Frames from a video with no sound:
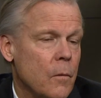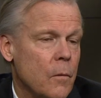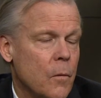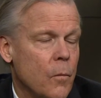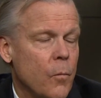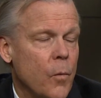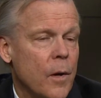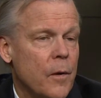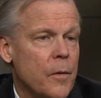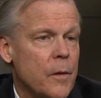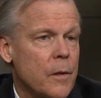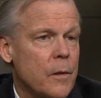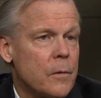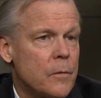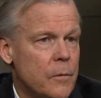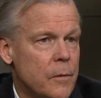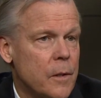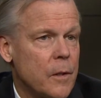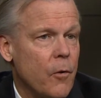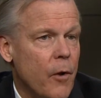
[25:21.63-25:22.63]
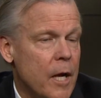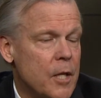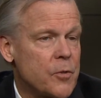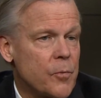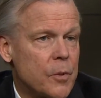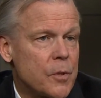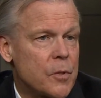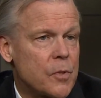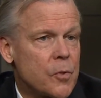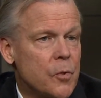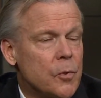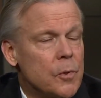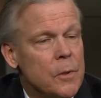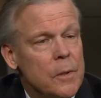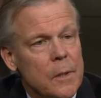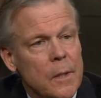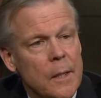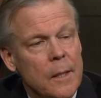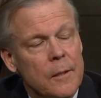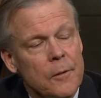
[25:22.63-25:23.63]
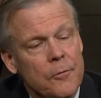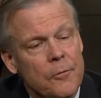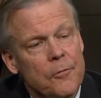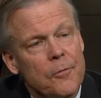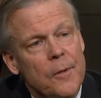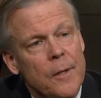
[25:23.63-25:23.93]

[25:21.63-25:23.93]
where the, the graduate school of,